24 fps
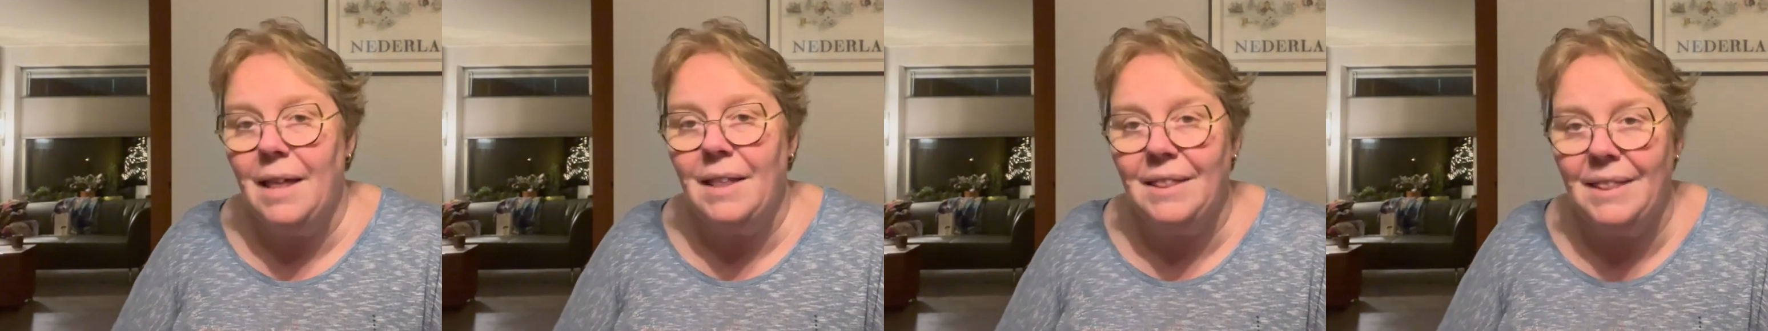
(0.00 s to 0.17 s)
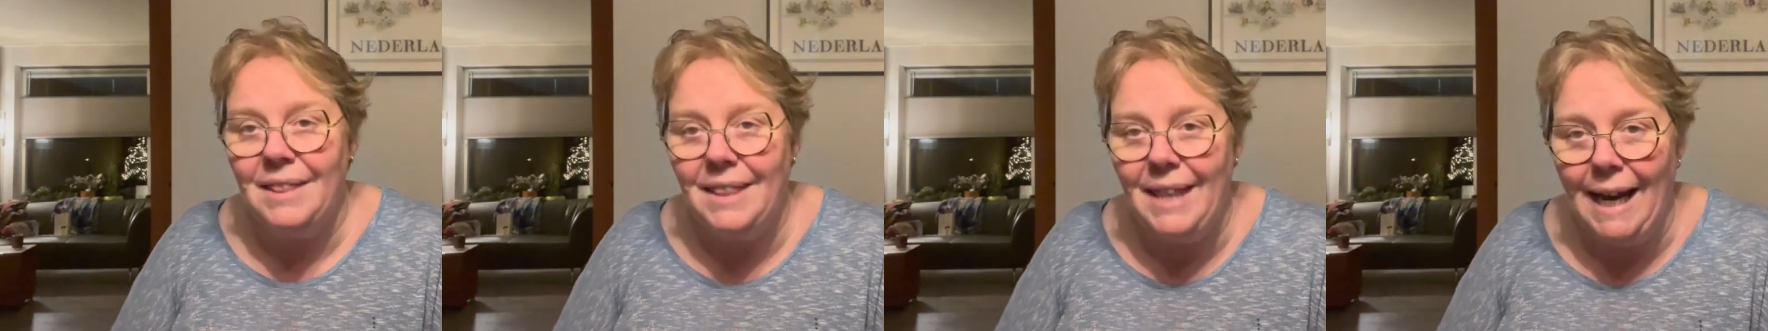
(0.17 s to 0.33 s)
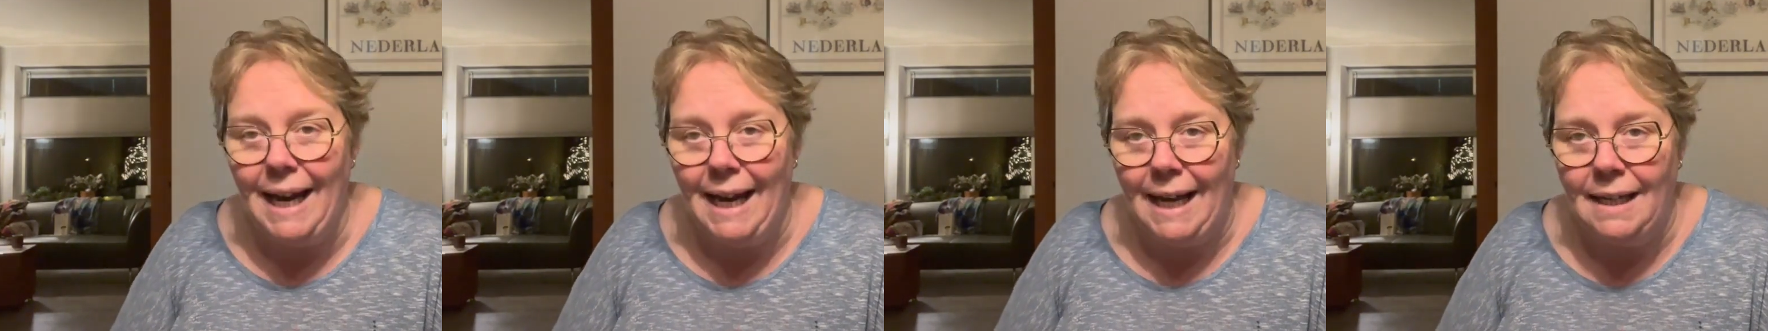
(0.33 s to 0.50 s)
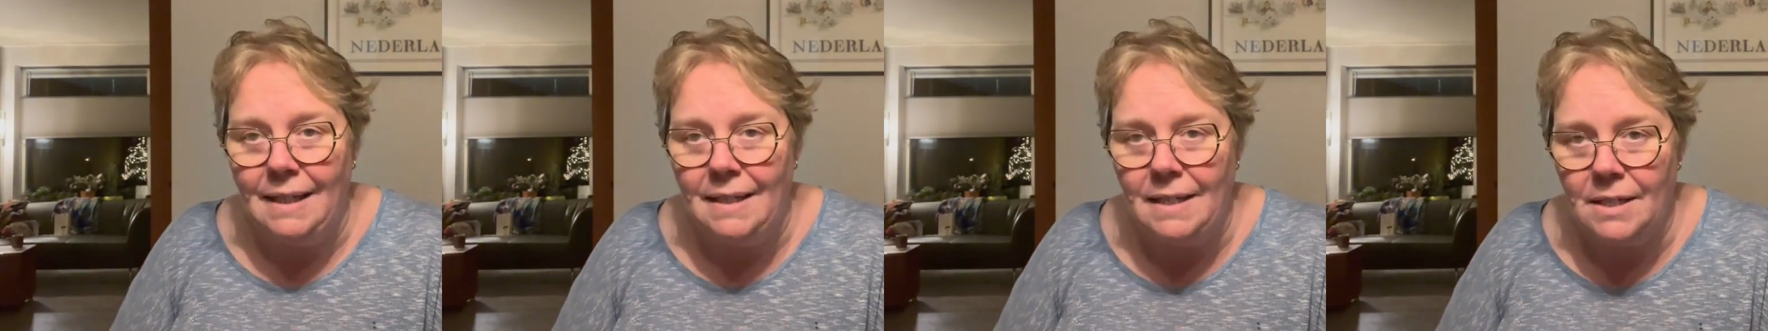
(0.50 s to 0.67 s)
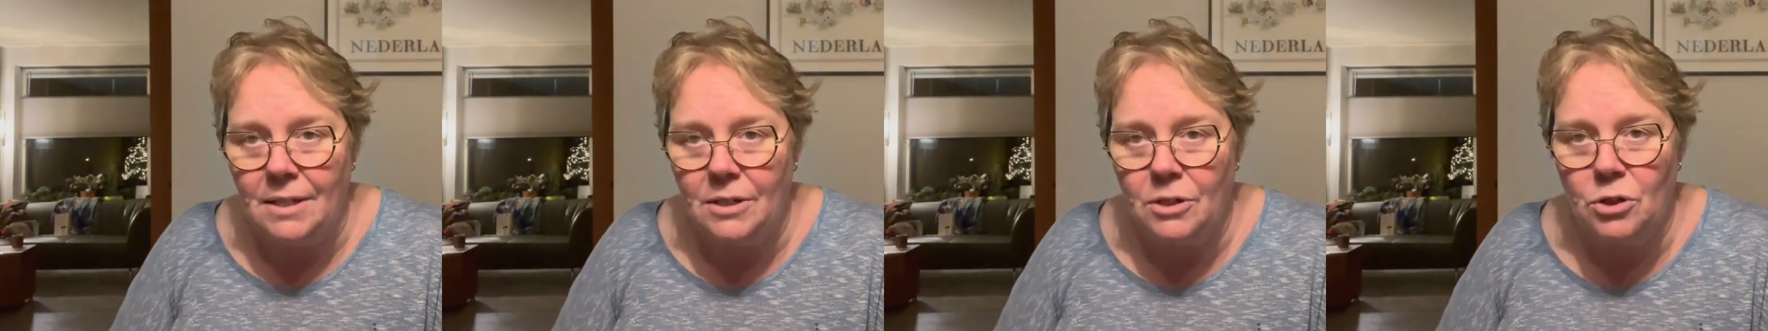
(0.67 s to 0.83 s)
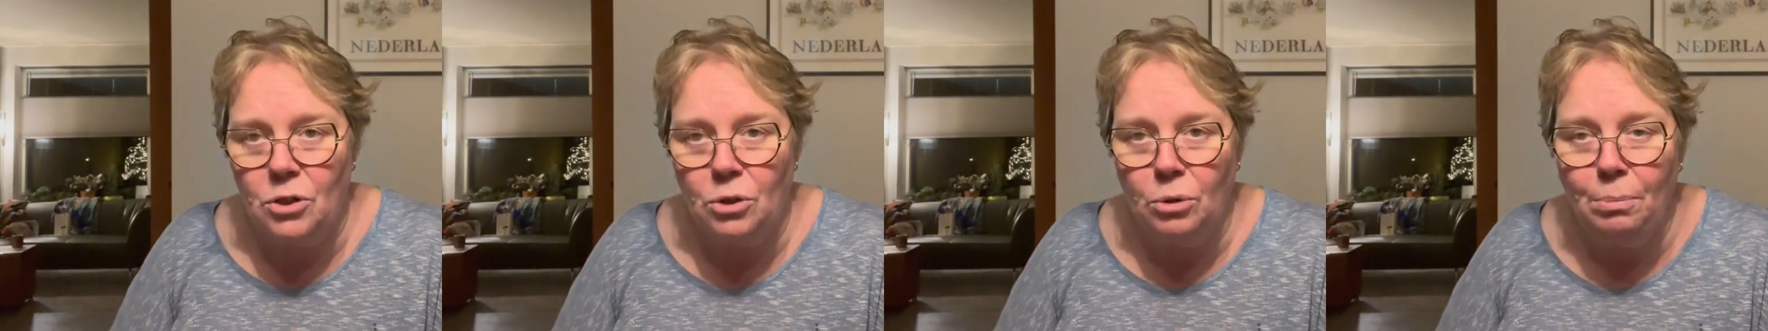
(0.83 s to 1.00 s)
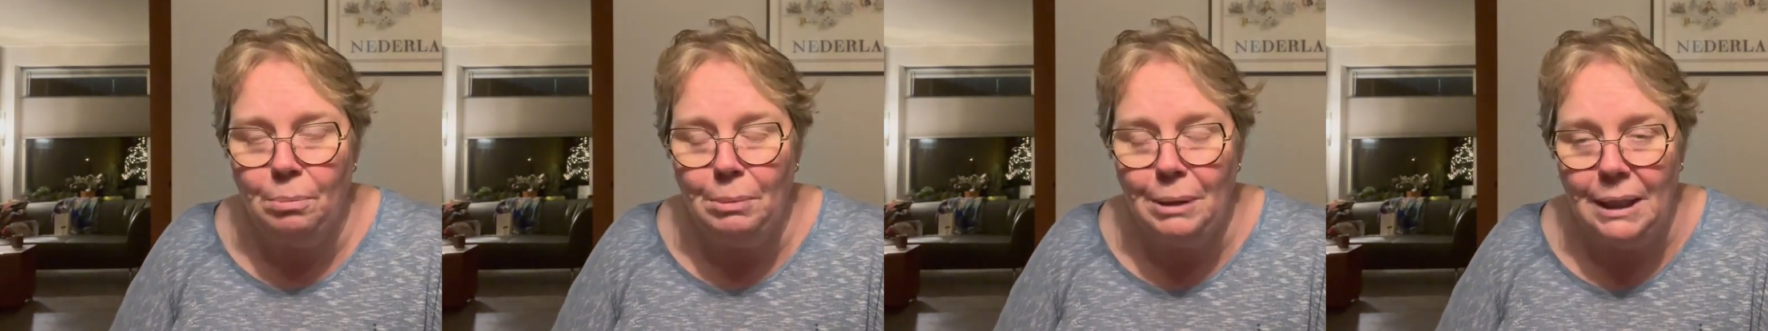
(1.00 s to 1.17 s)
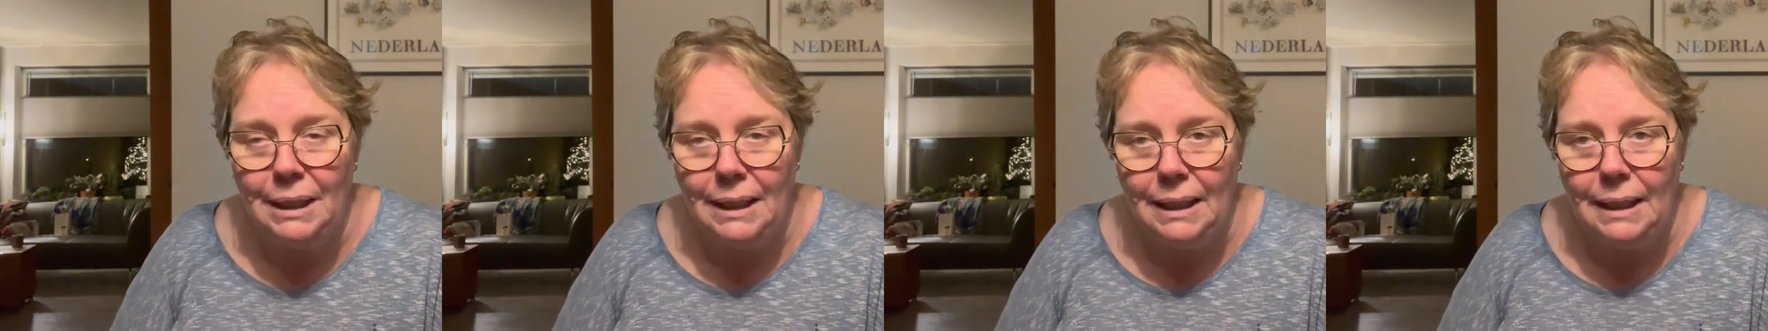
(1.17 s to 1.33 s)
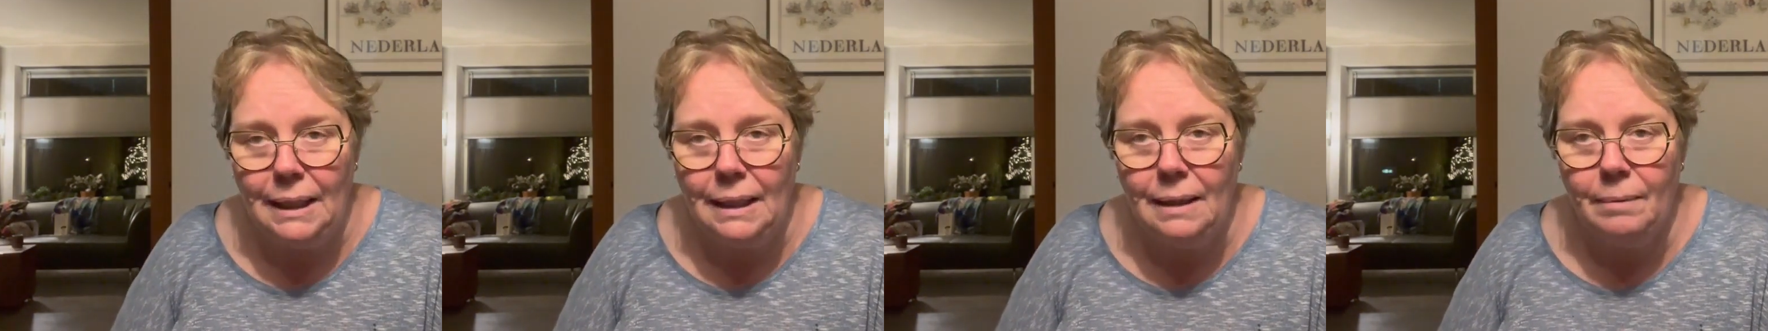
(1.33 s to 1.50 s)
That, to
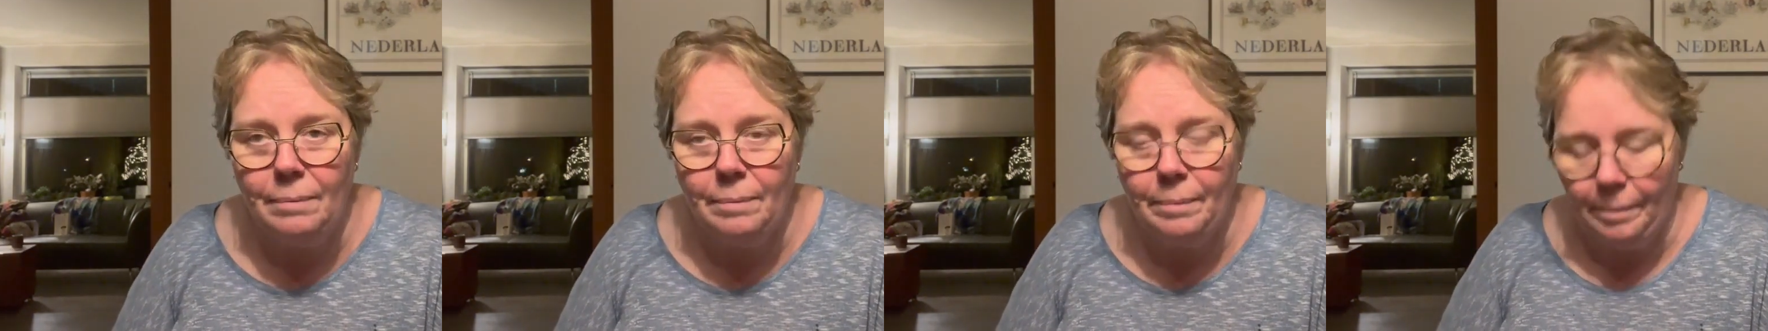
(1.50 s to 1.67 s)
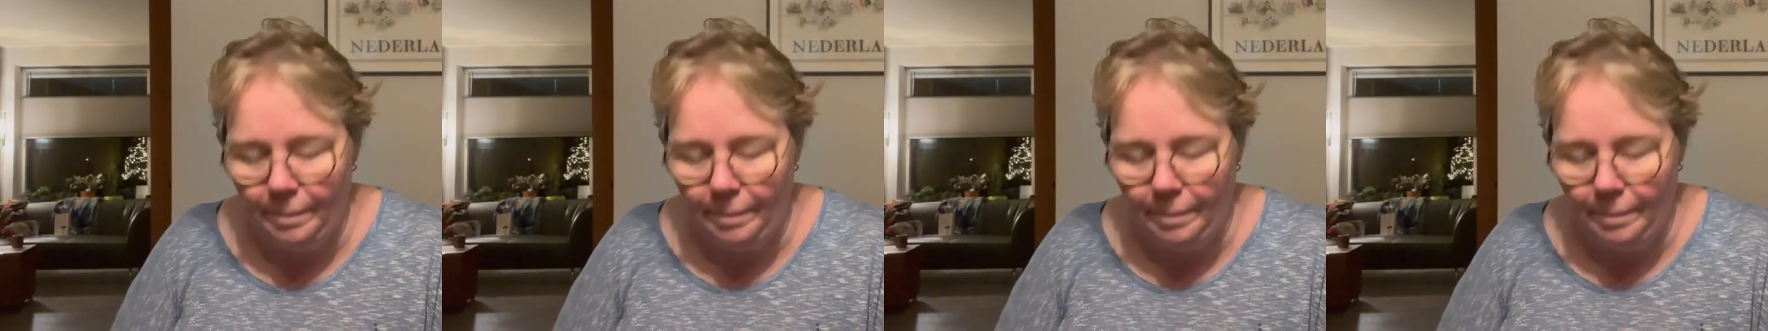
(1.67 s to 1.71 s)
me,